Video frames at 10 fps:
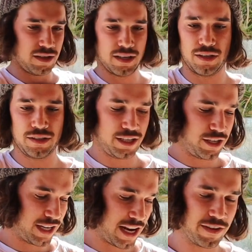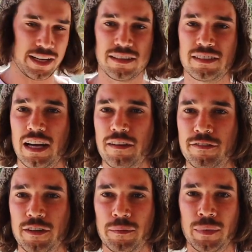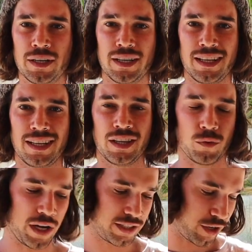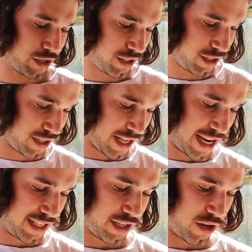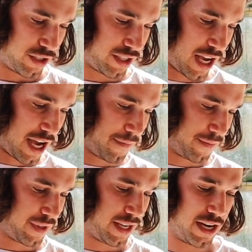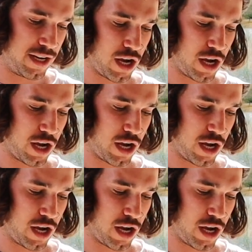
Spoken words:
I don't think you can even get stuff from the west coast to the east coast in